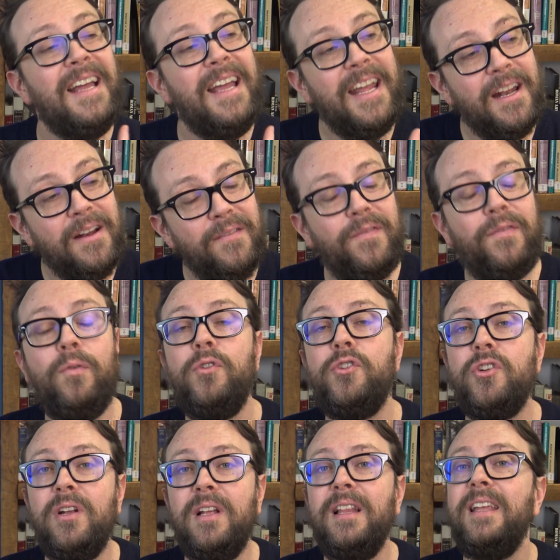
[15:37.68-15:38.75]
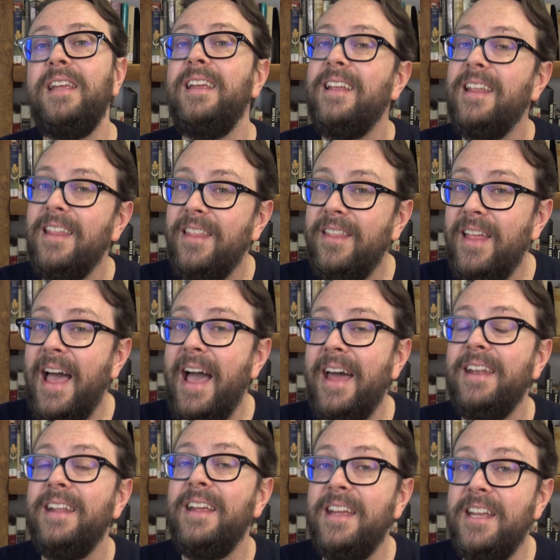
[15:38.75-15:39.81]
And unfortunately,
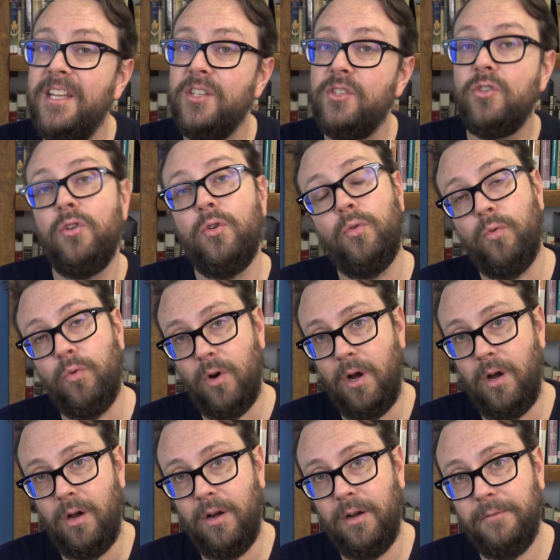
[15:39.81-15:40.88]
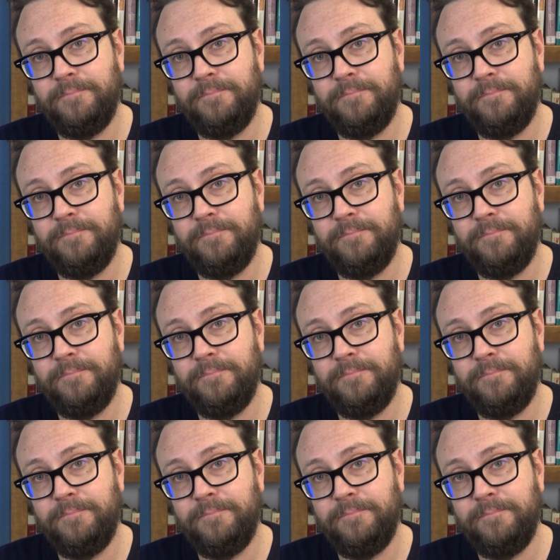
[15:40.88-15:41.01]
that is wrong.